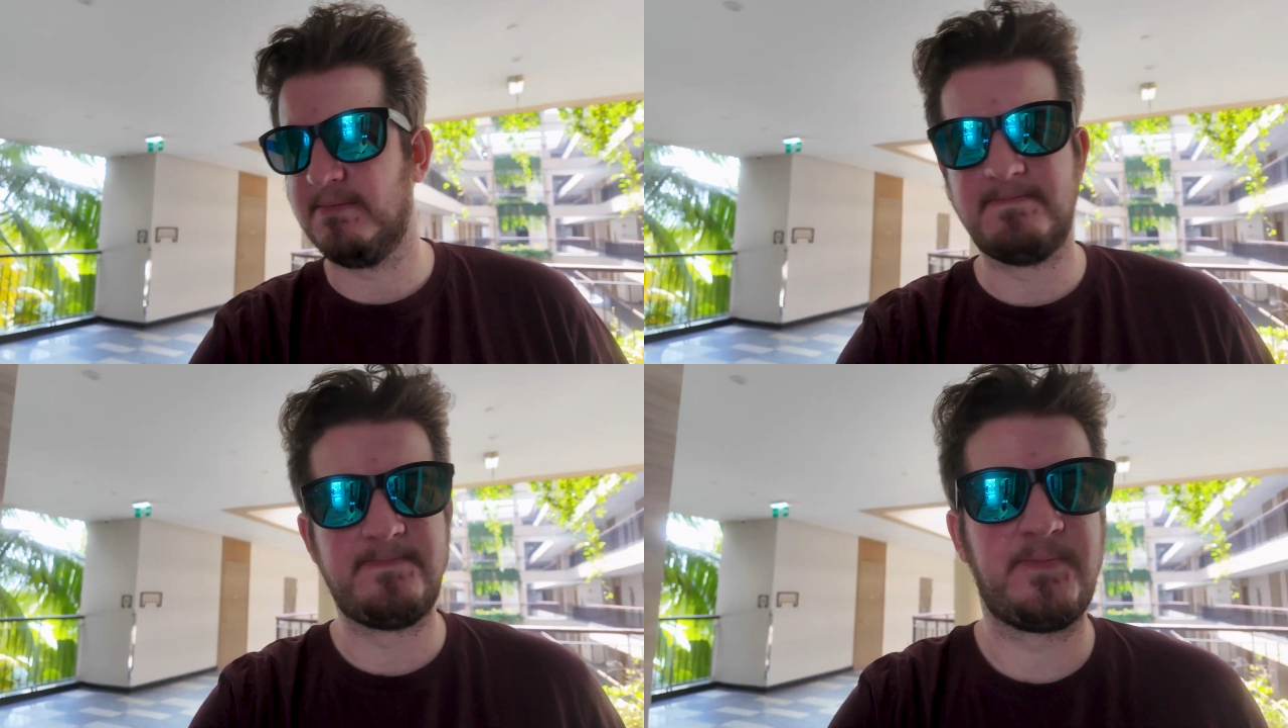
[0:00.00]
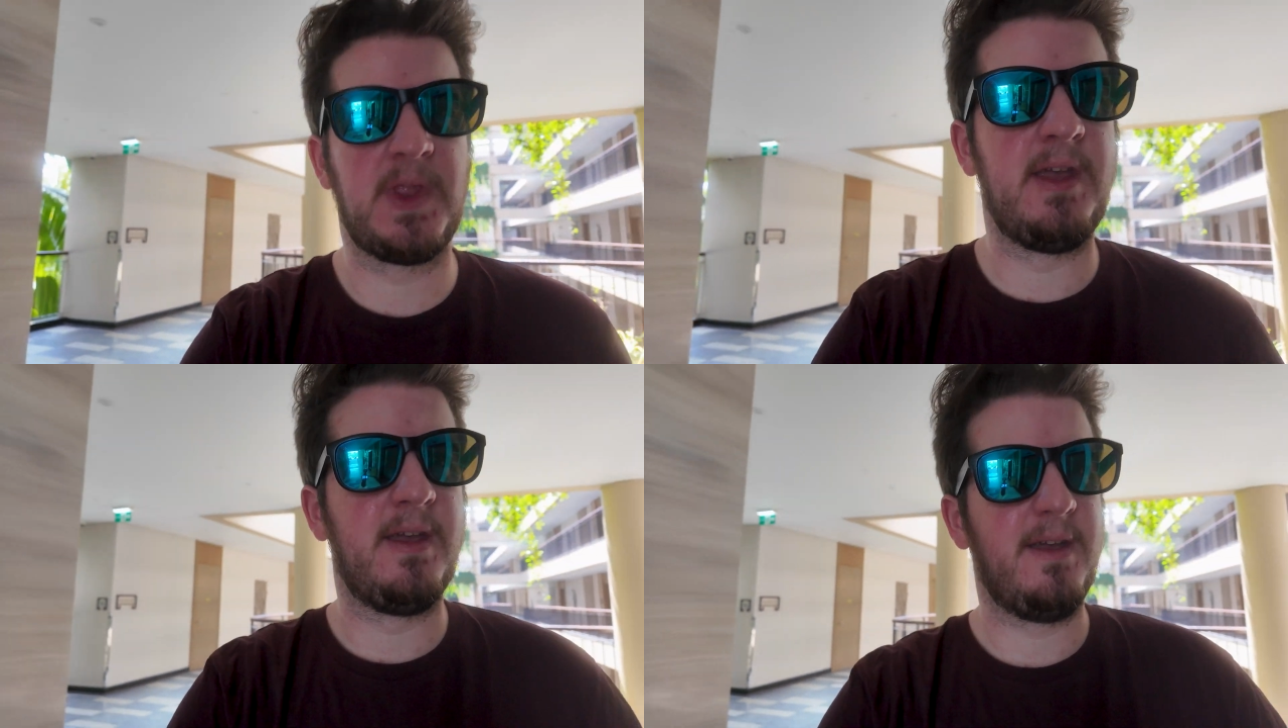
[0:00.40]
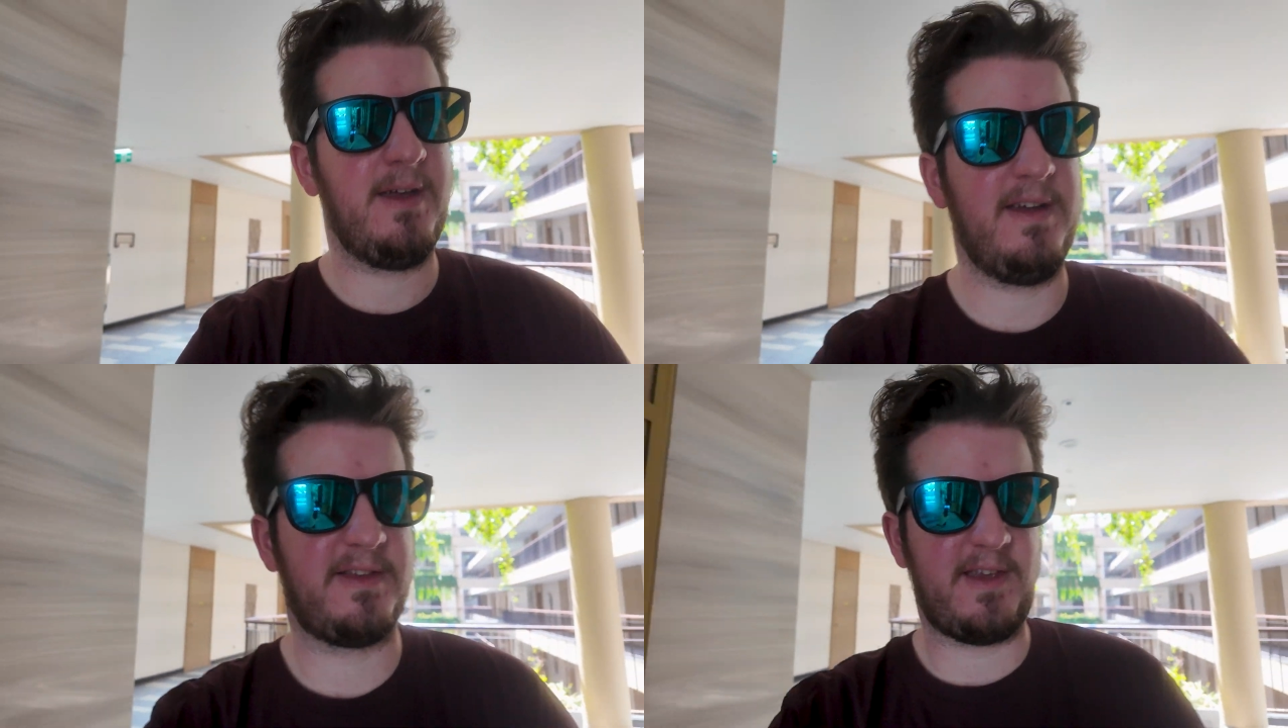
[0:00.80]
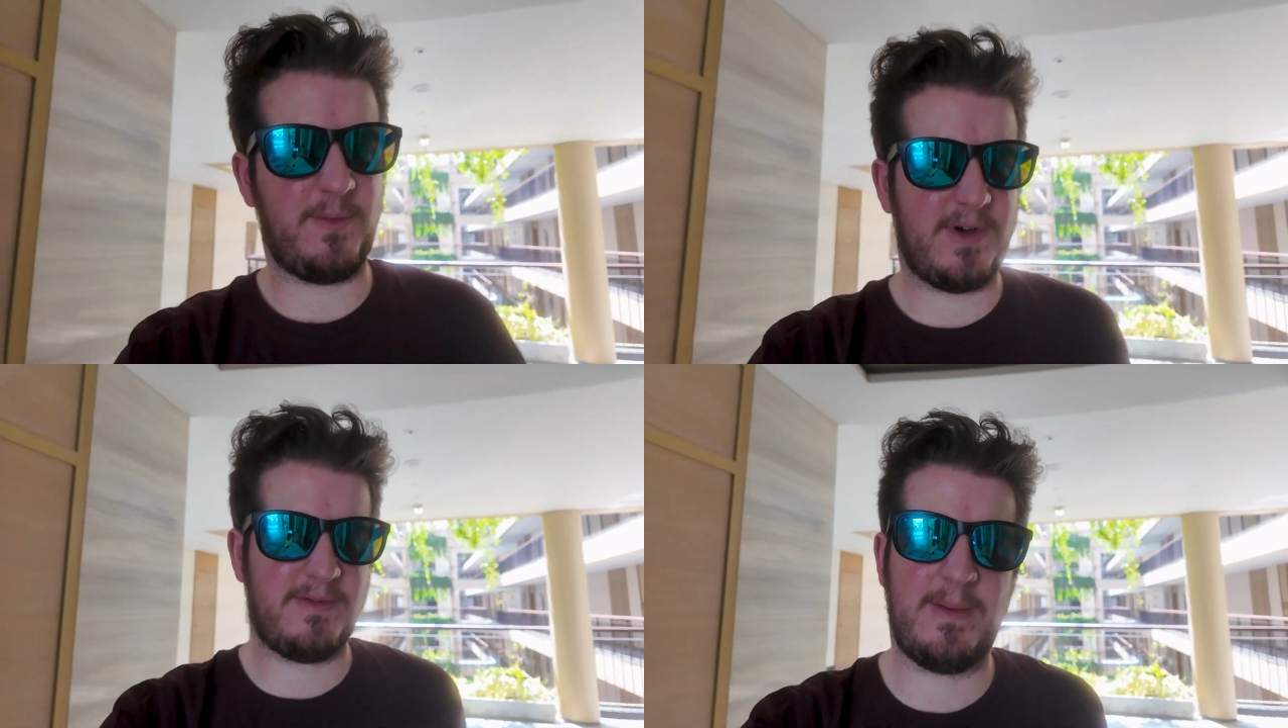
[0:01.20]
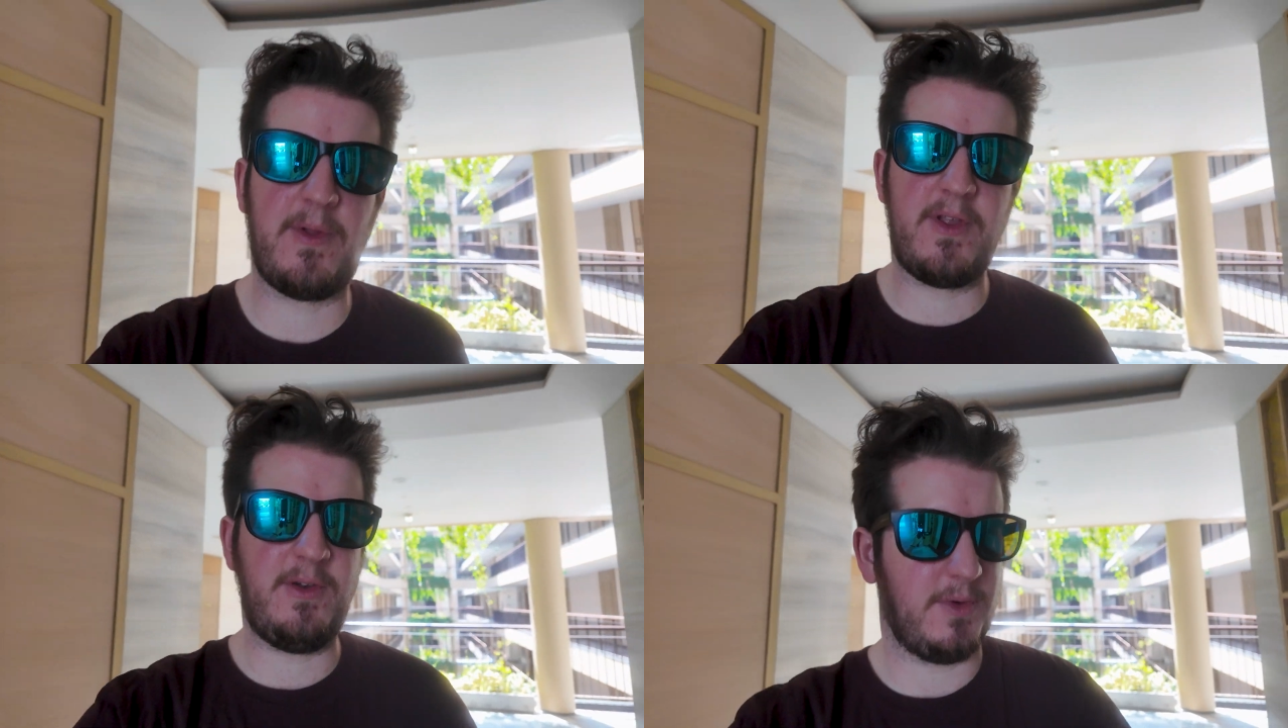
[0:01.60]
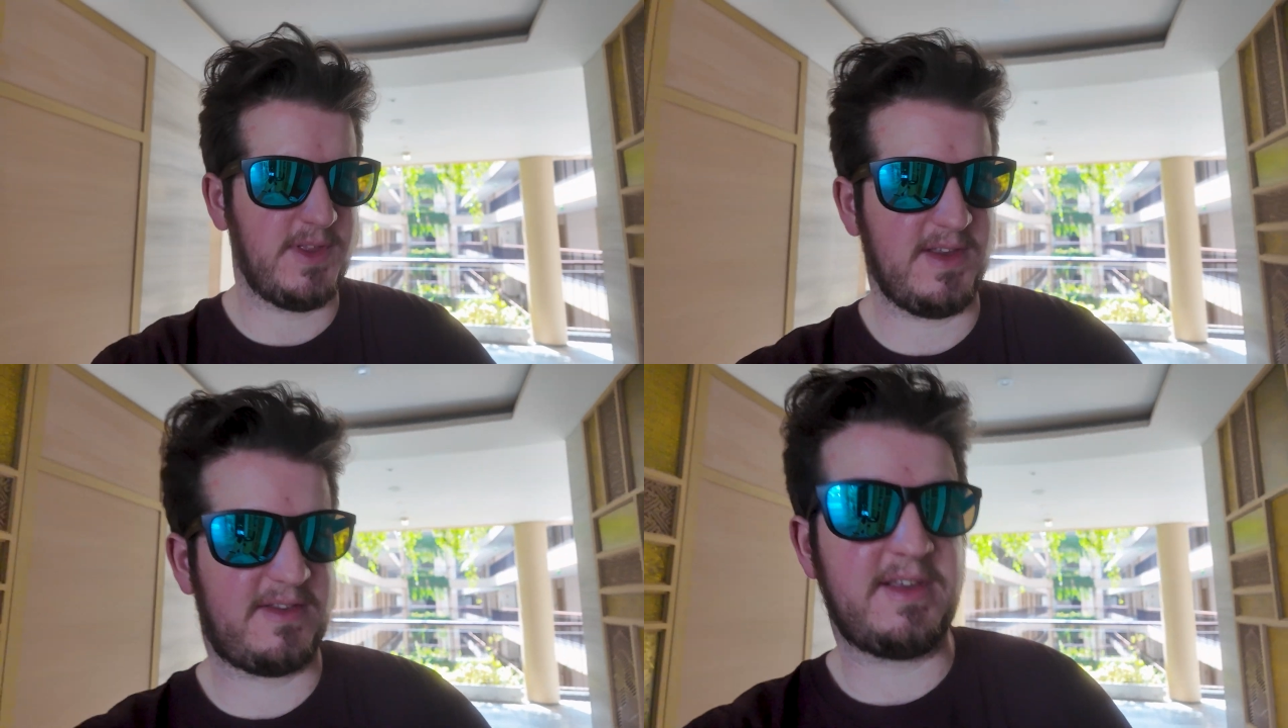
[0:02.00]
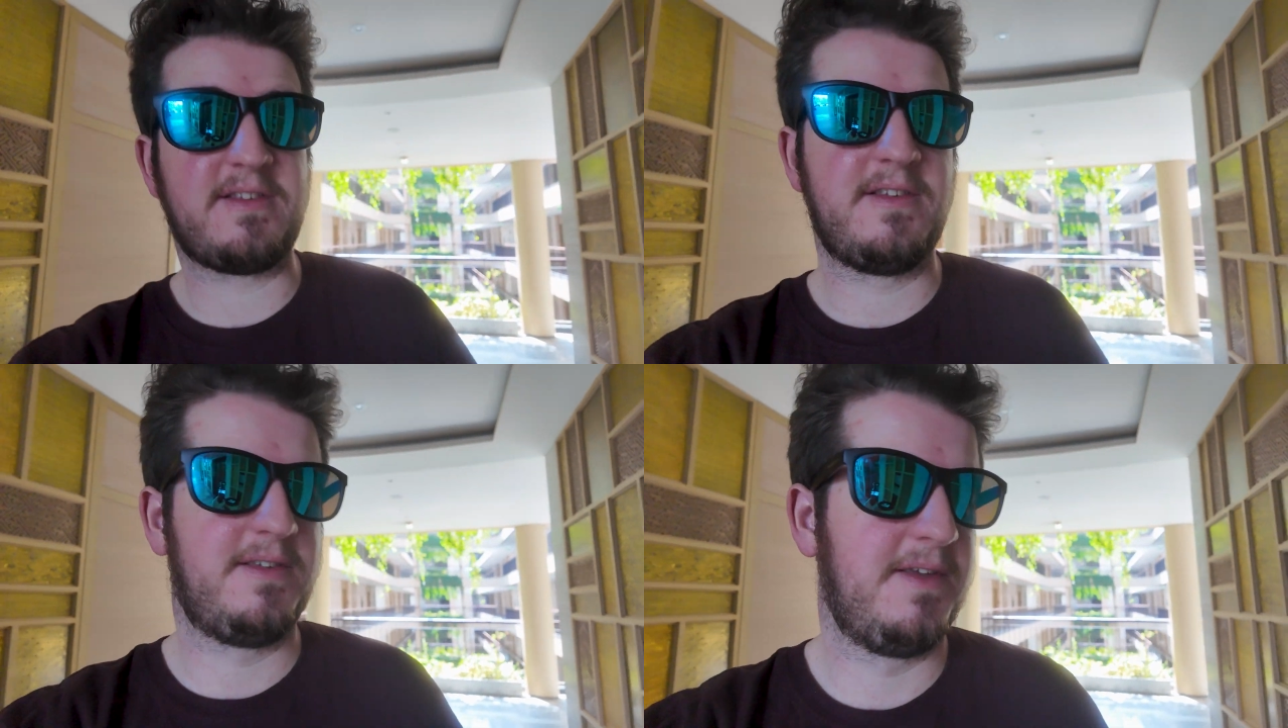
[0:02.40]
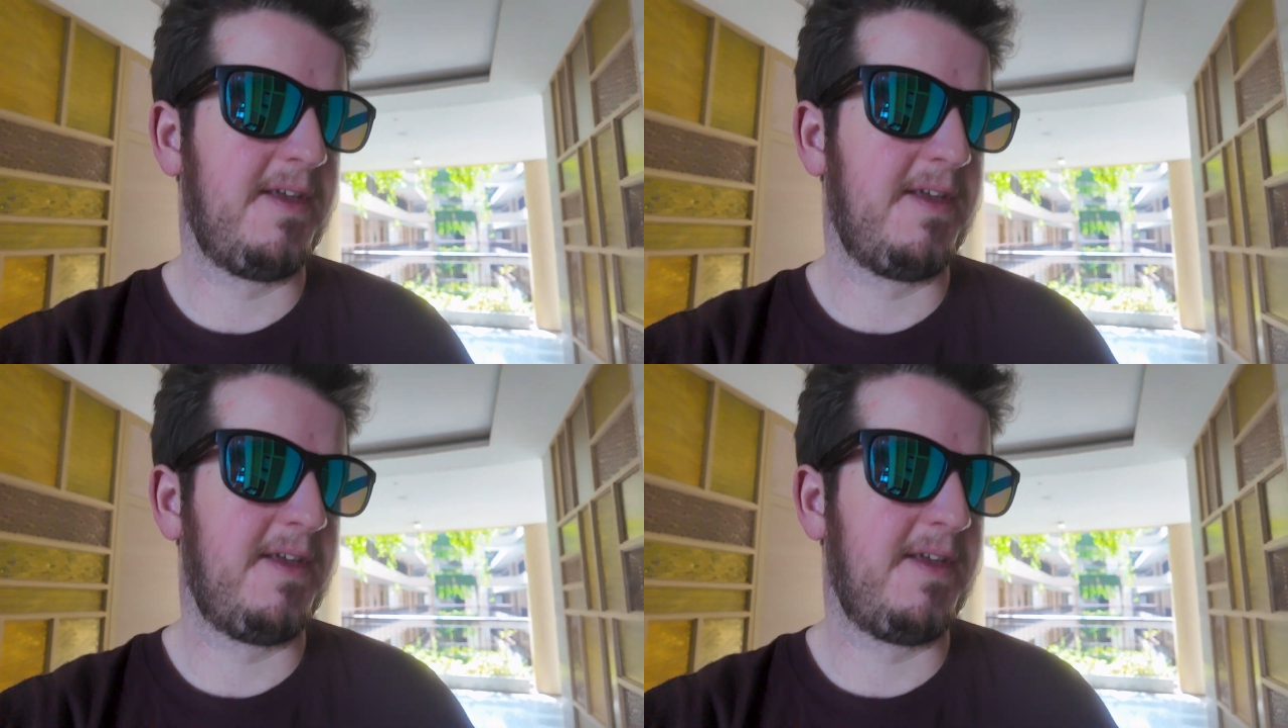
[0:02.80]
And it's like, well, I'm not the only one that does this.